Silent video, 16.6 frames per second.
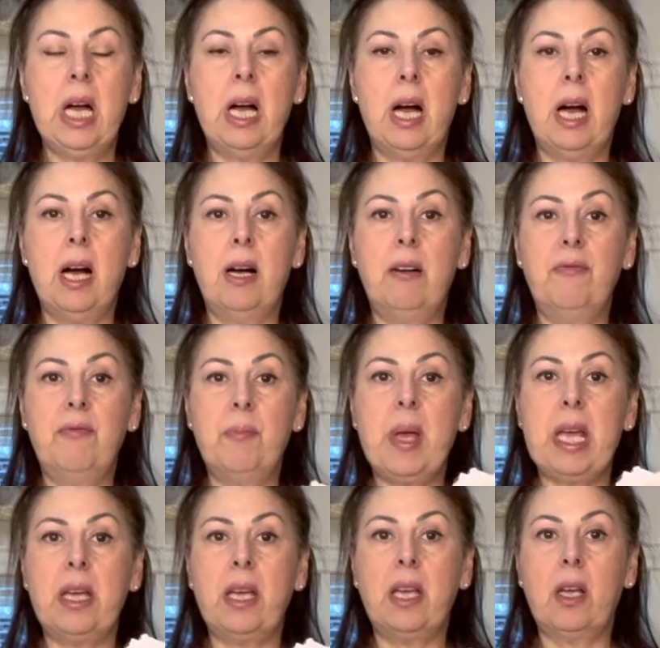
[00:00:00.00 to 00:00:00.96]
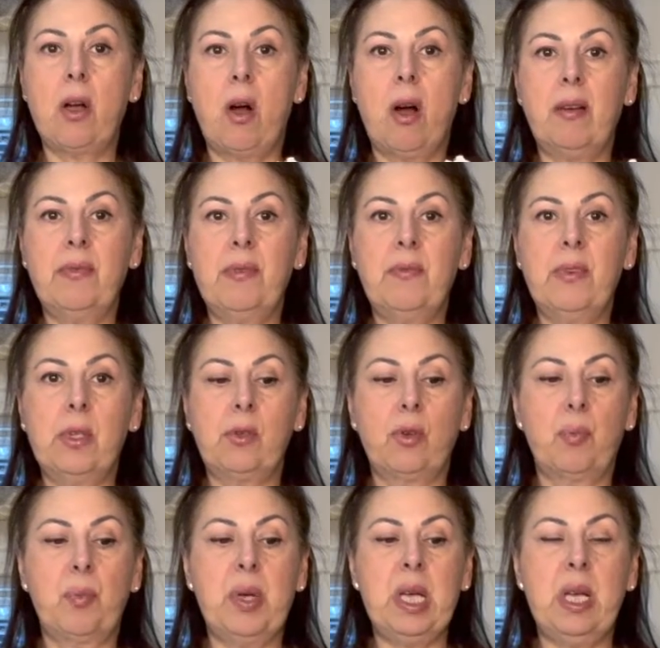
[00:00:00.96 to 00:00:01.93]
of making coffee filter
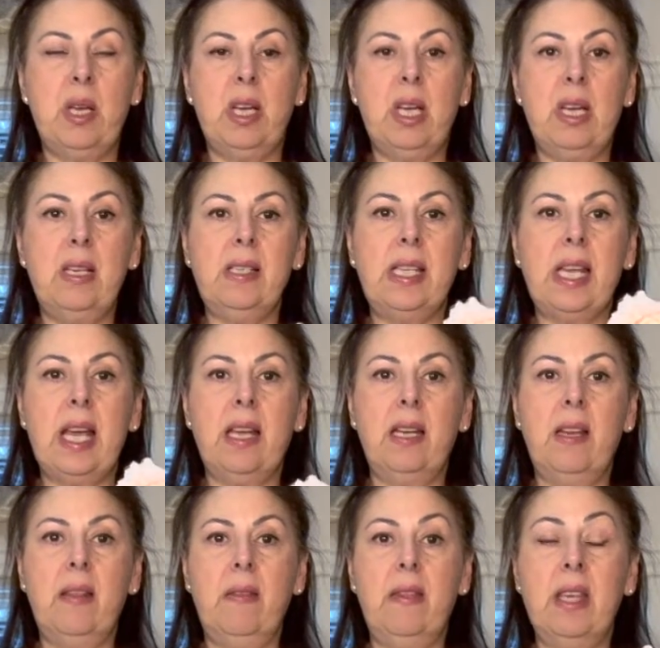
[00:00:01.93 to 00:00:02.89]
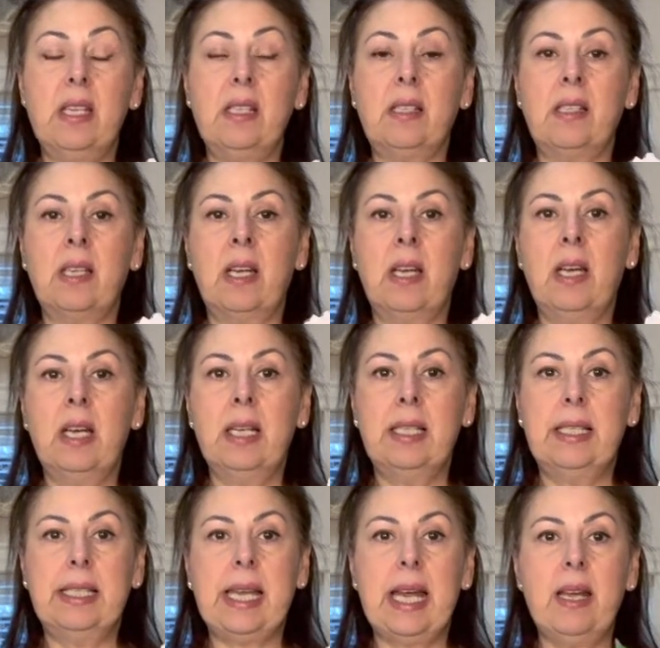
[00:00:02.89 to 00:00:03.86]
peonies. And in this
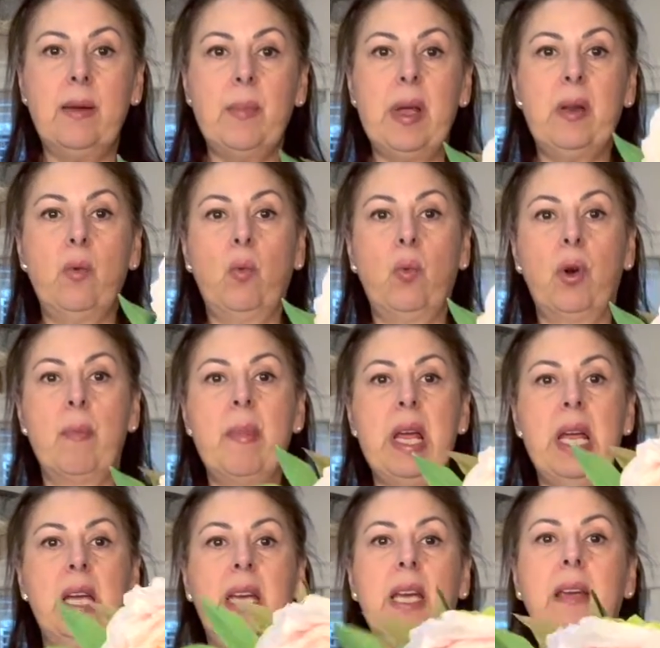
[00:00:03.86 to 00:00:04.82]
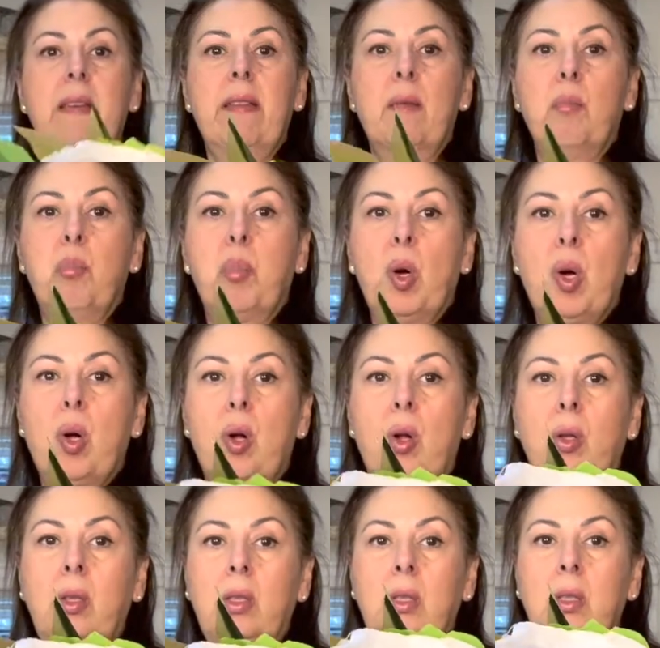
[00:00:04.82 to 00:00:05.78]
segment, we're making the
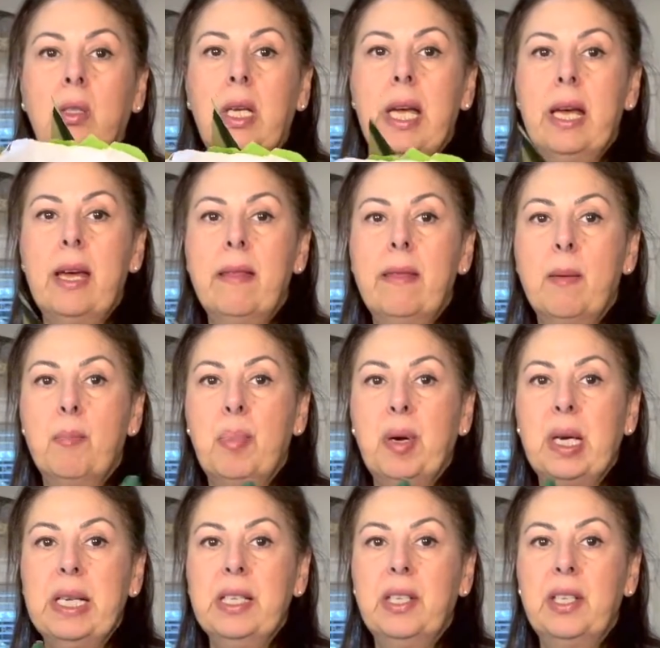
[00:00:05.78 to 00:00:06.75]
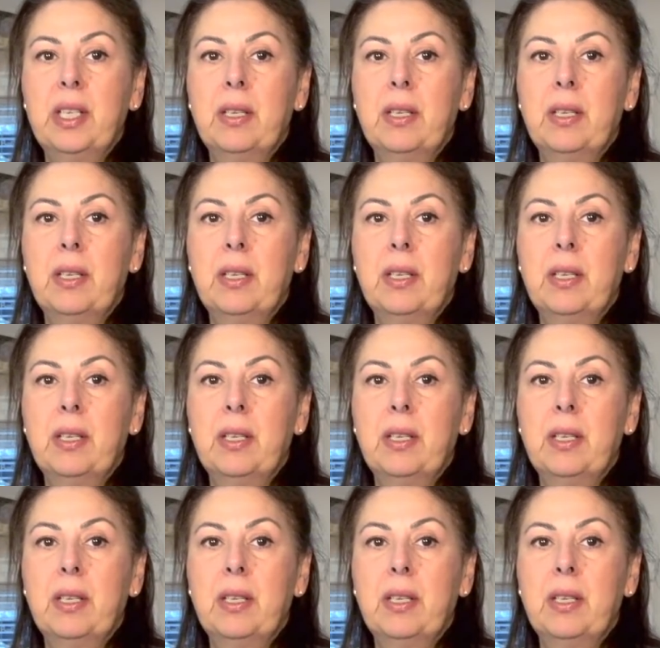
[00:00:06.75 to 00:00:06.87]
ball and the bud.